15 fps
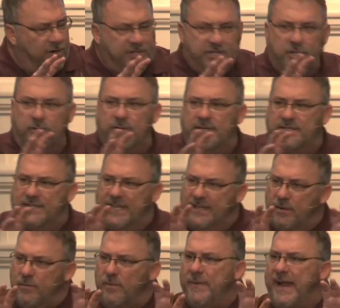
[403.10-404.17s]
children see
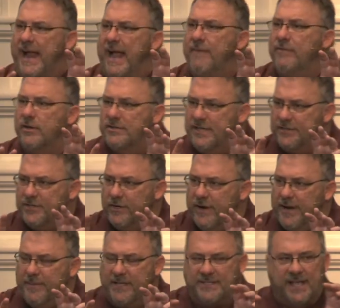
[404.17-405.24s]
that when we have those
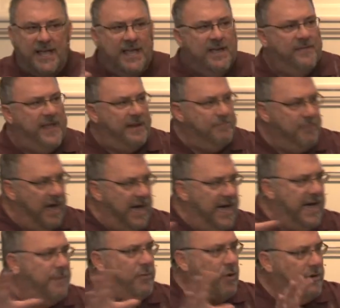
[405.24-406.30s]
disagreements, that
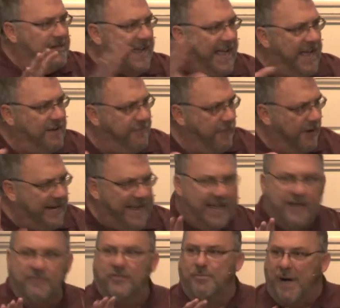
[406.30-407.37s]
mom or dad
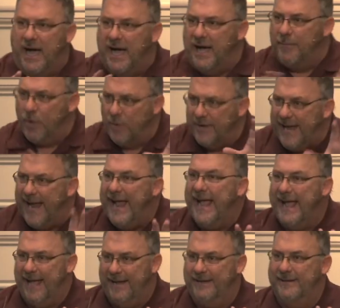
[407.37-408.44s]
forgives mom or
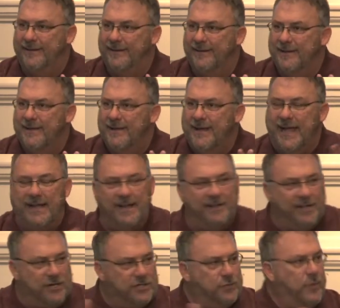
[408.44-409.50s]
dad. And
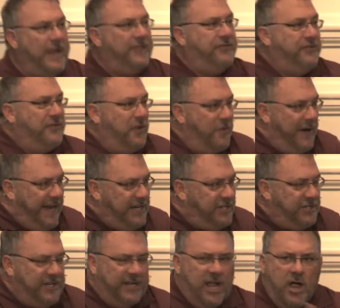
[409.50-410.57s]
that there's
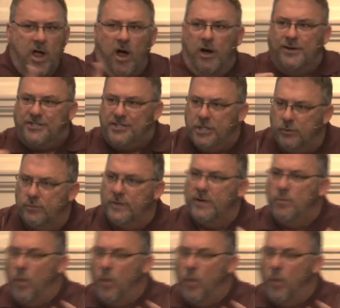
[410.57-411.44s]
restoration. Our children